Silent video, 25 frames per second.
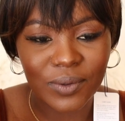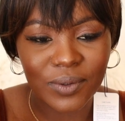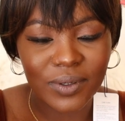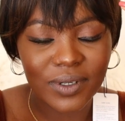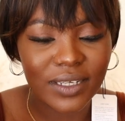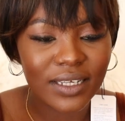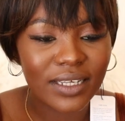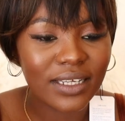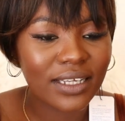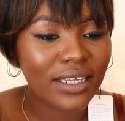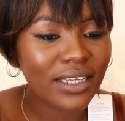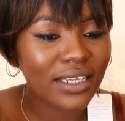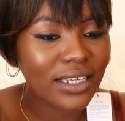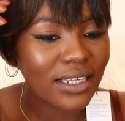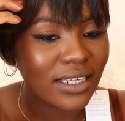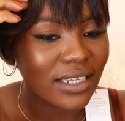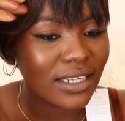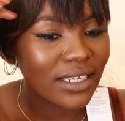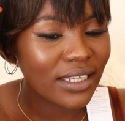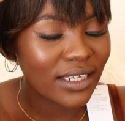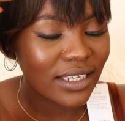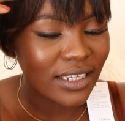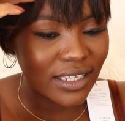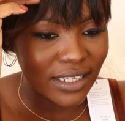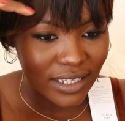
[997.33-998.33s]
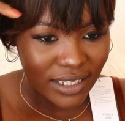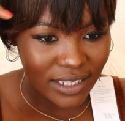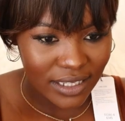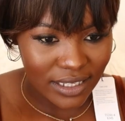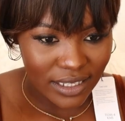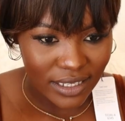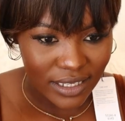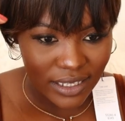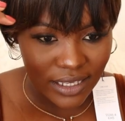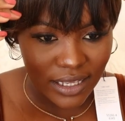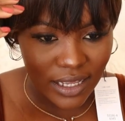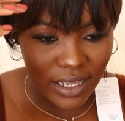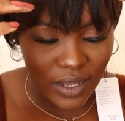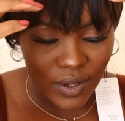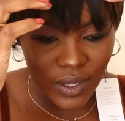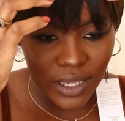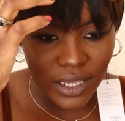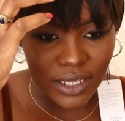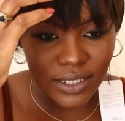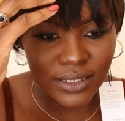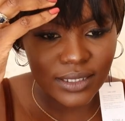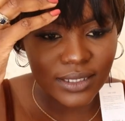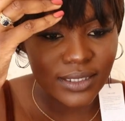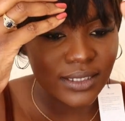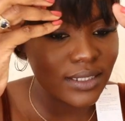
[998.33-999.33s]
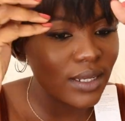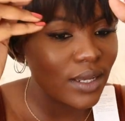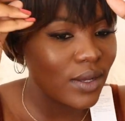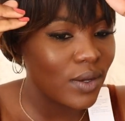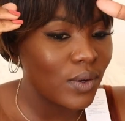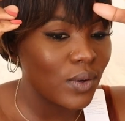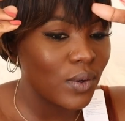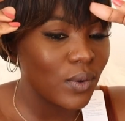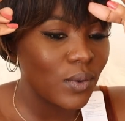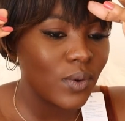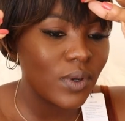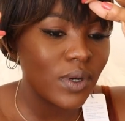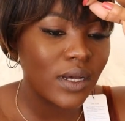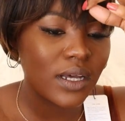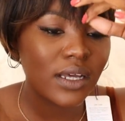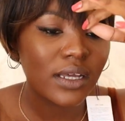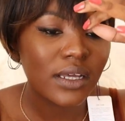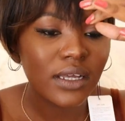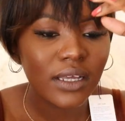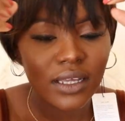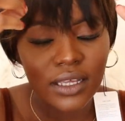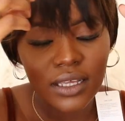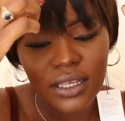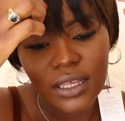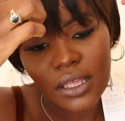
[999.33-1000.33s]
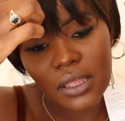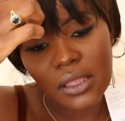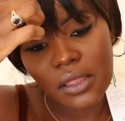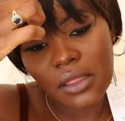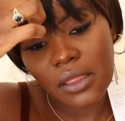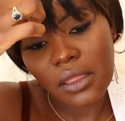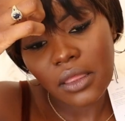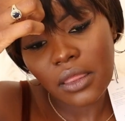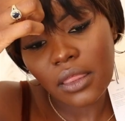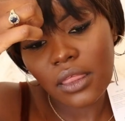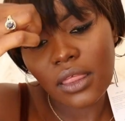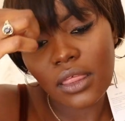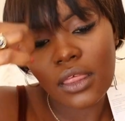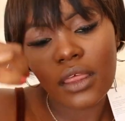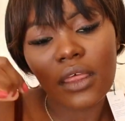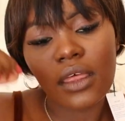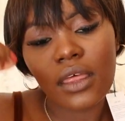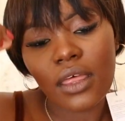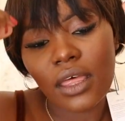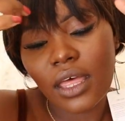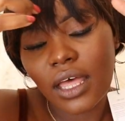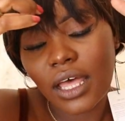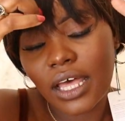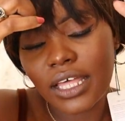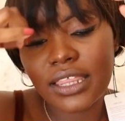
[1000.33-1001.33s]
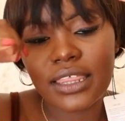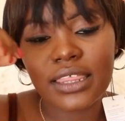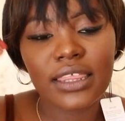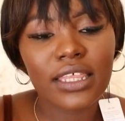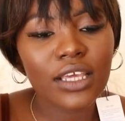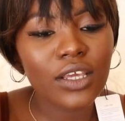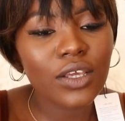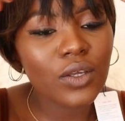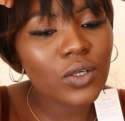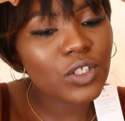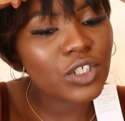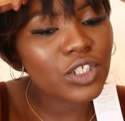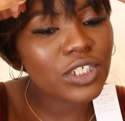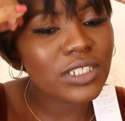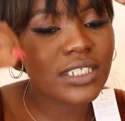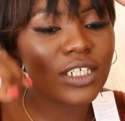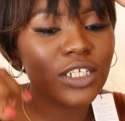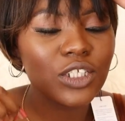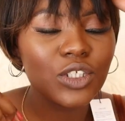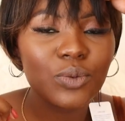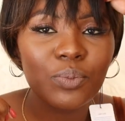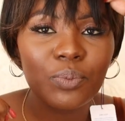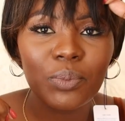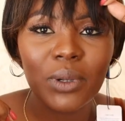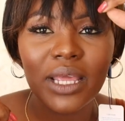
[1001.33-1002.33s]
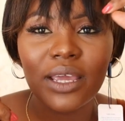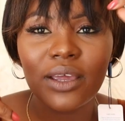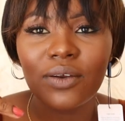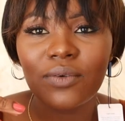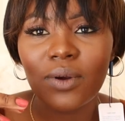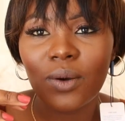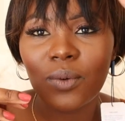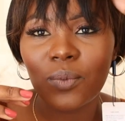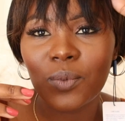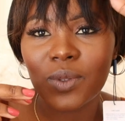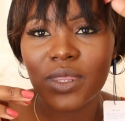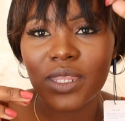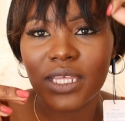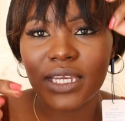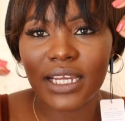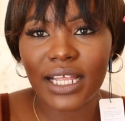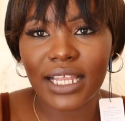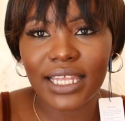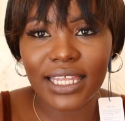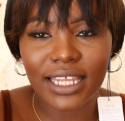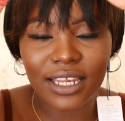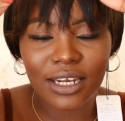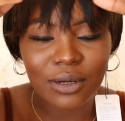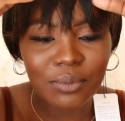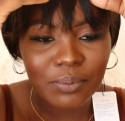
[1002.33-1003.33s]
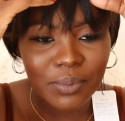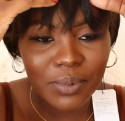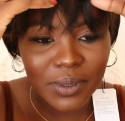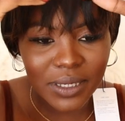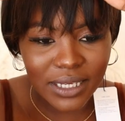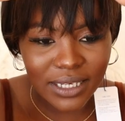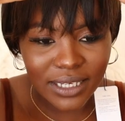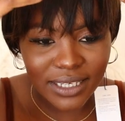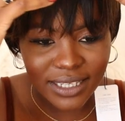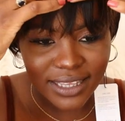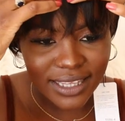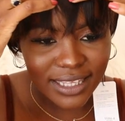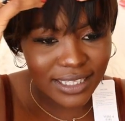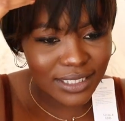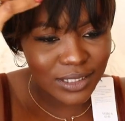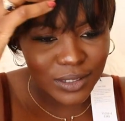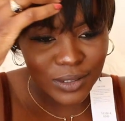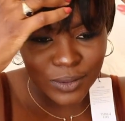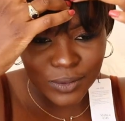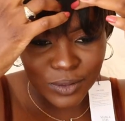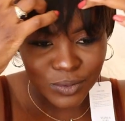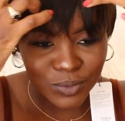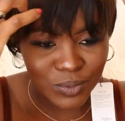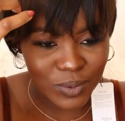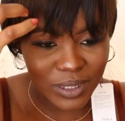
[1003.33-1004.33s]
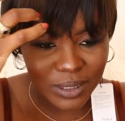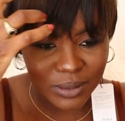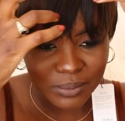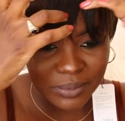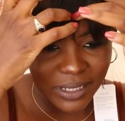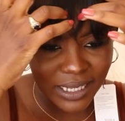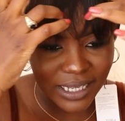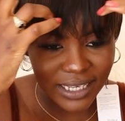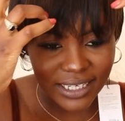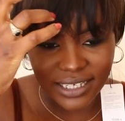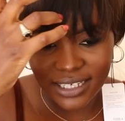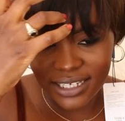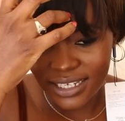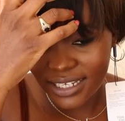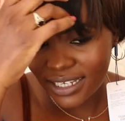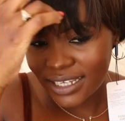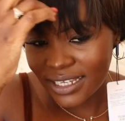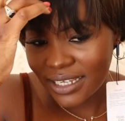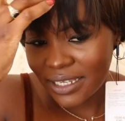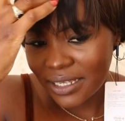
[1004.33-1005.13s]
know. Okay, so I think you just need to play around with it a little bit. This looks really bad.